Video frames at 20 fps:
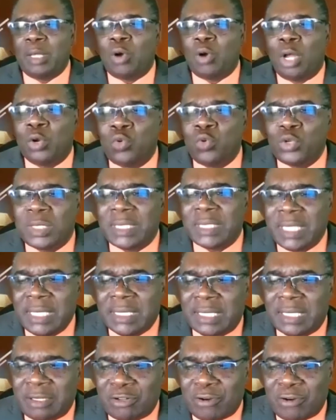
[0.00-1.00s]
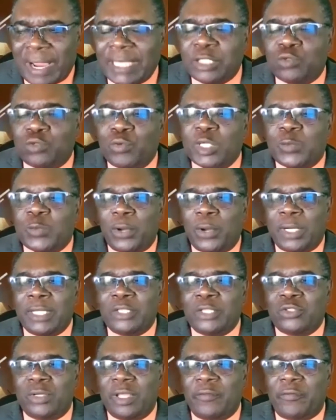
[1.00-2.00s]
Anyone who sees Christ
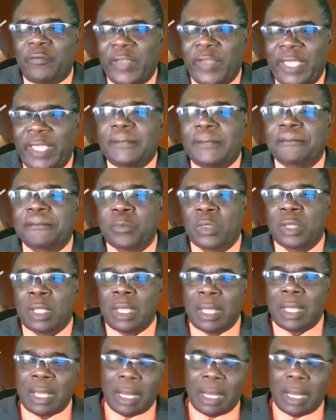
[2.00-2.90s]
responding to their faith